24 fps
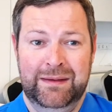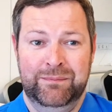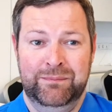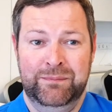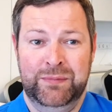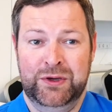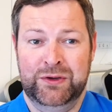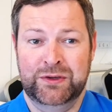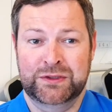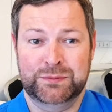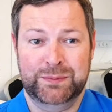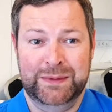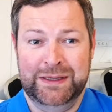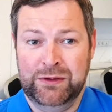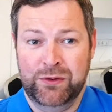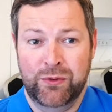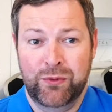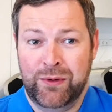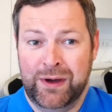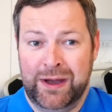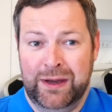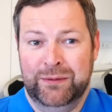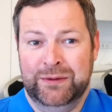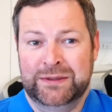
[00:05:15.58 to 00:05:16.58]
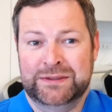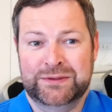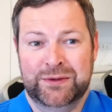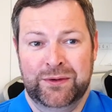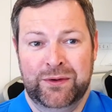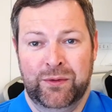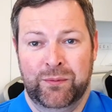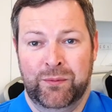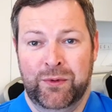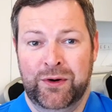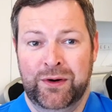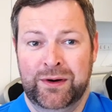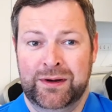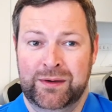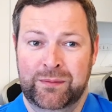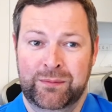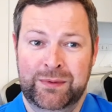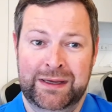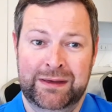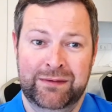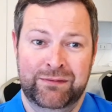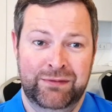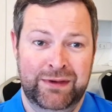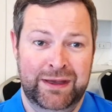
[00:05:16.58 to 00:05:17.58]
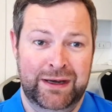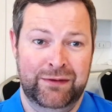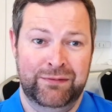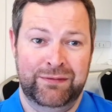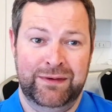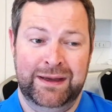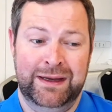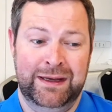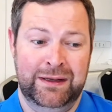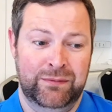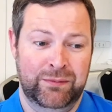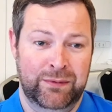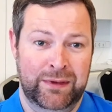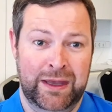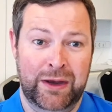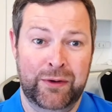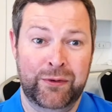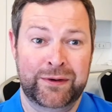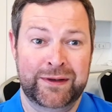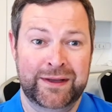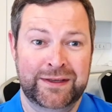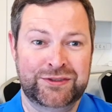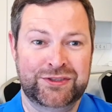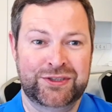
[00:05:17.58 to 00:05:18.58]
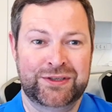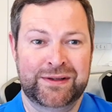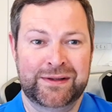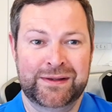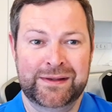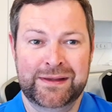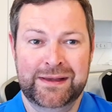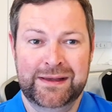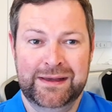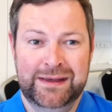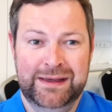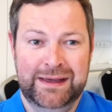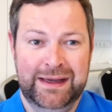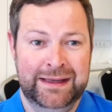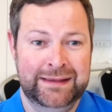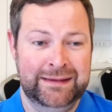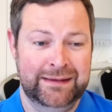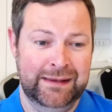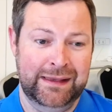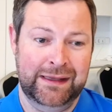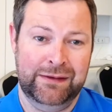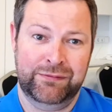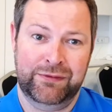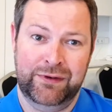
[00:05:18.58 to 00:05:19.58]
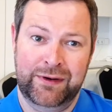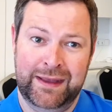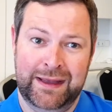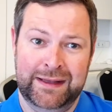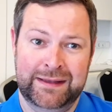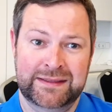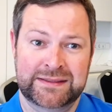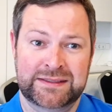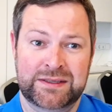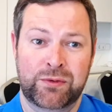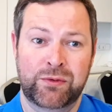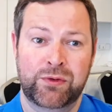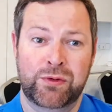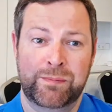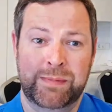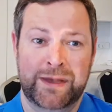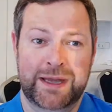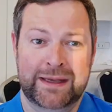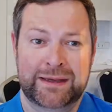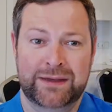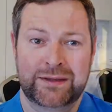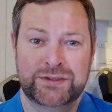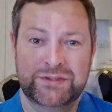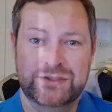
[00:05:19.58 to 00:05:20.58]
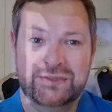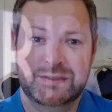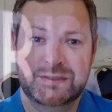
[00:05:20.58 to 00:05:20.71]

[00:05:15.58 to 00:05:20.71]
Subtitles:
because we know how it's going to work, and we can verify it with our digital and deliver that as a whole package.